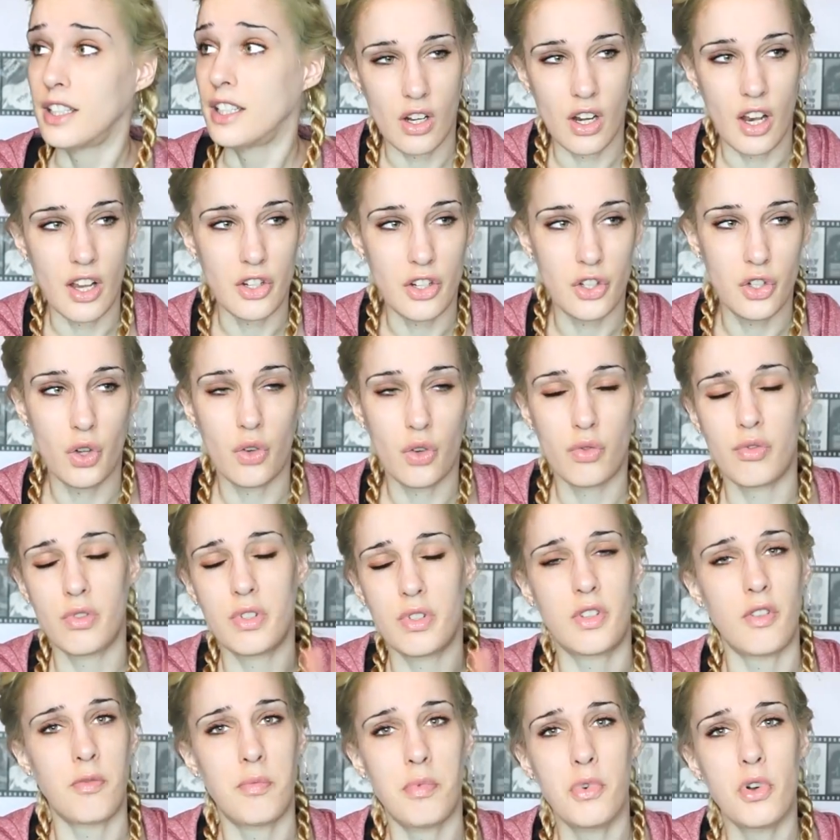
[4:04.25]
Like
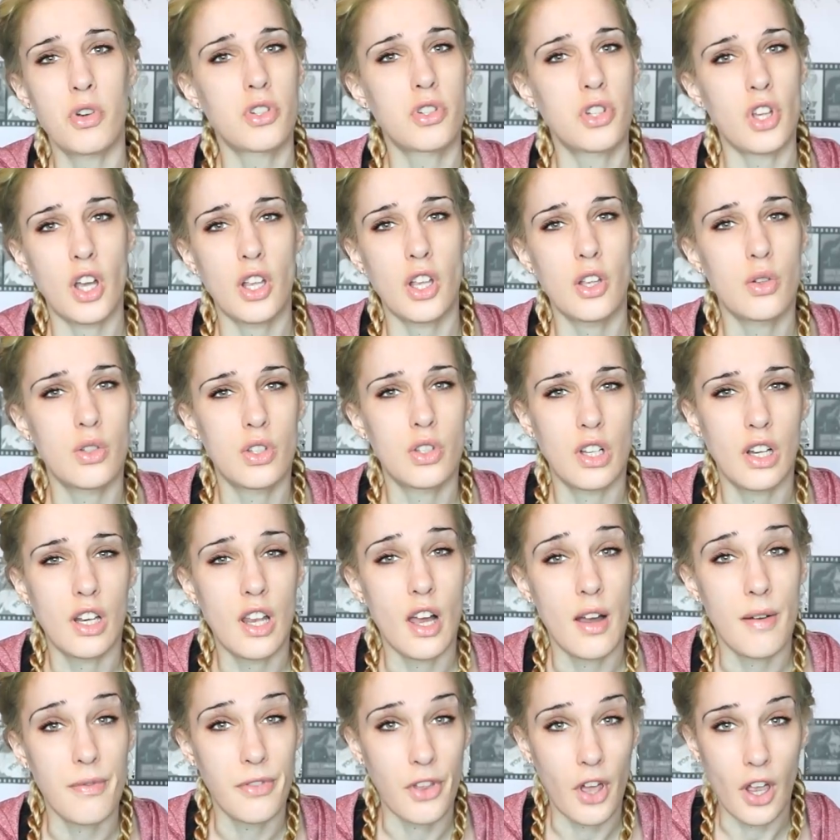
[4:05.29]
genres of books that I used to
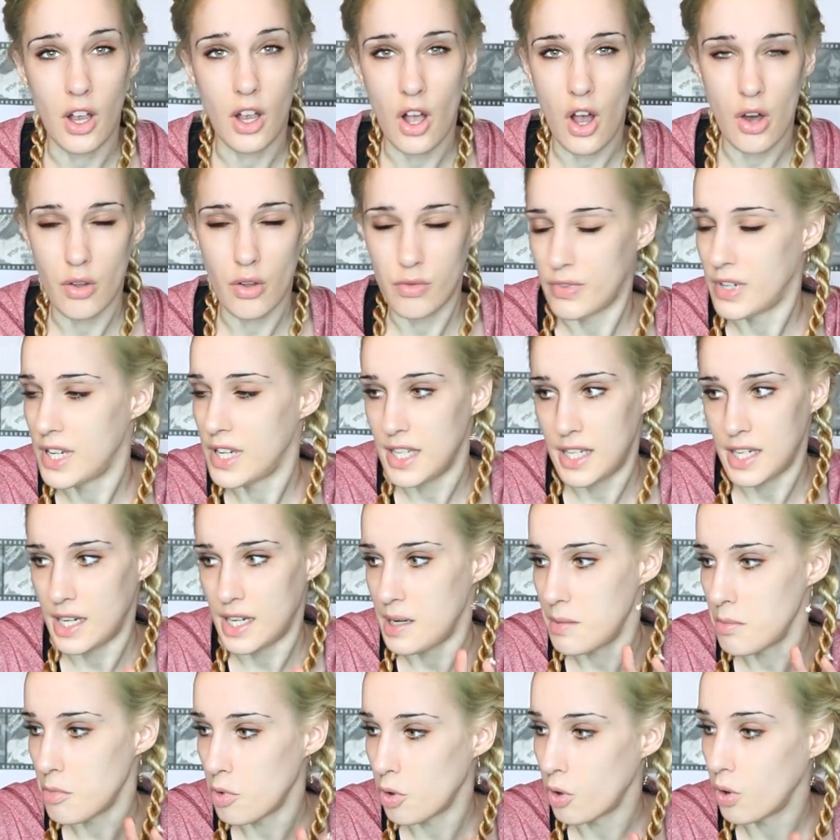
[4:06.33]
love that I can't read
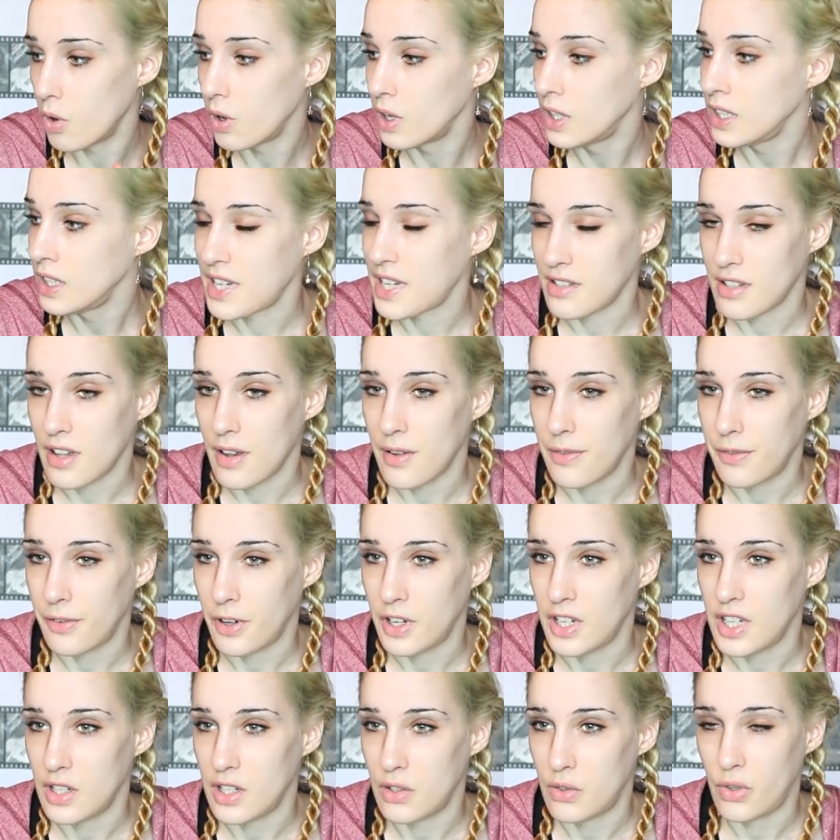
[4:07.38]
anymore because I
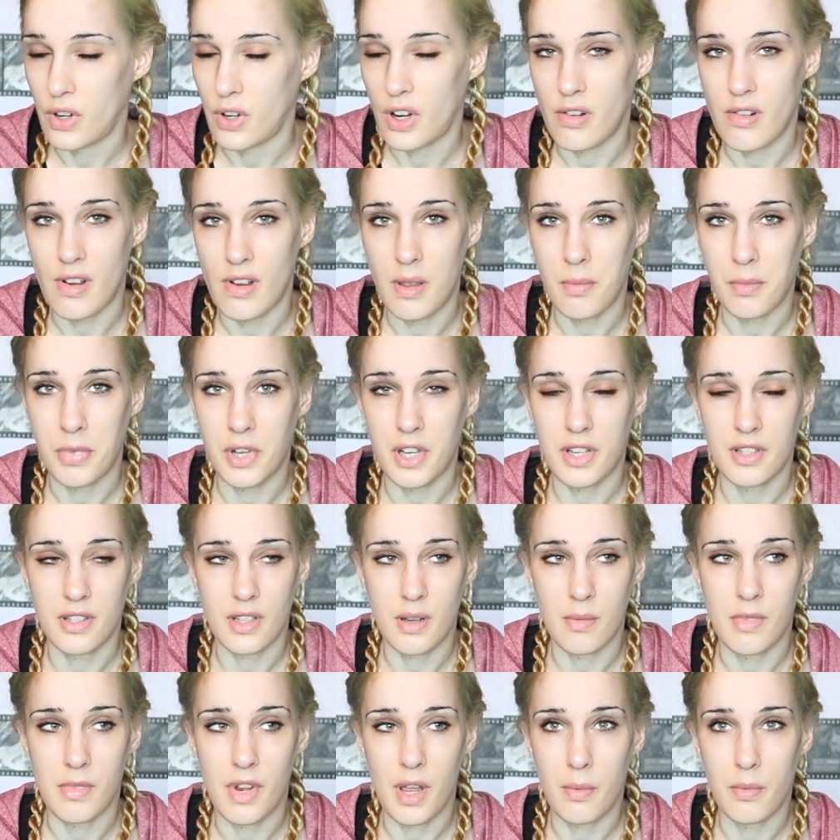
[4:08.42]
find it triggering, because
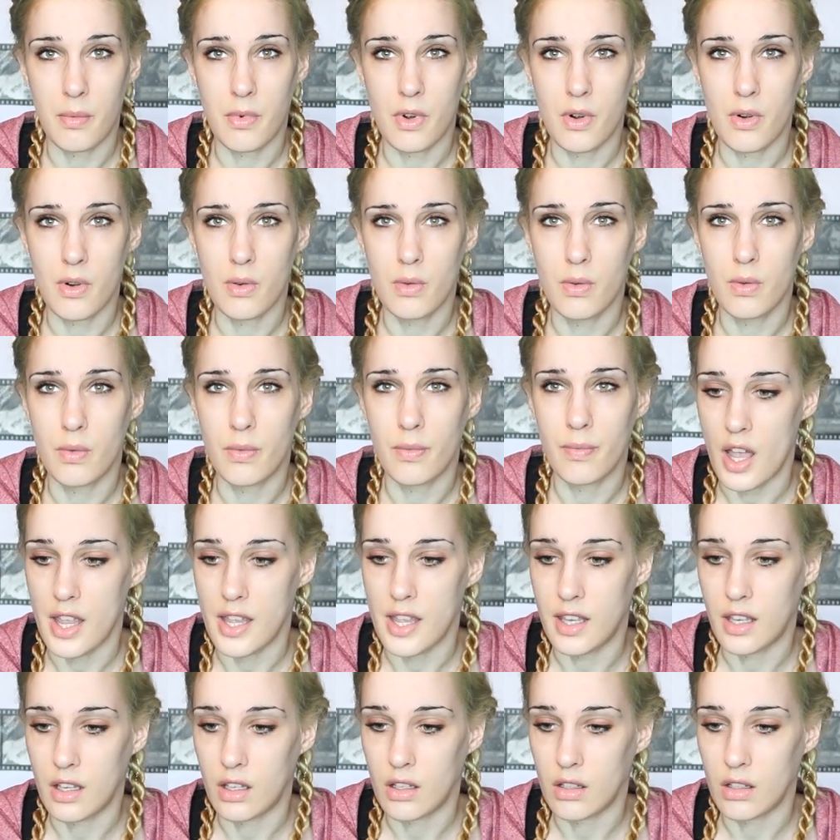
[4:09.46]
I'm like, well, I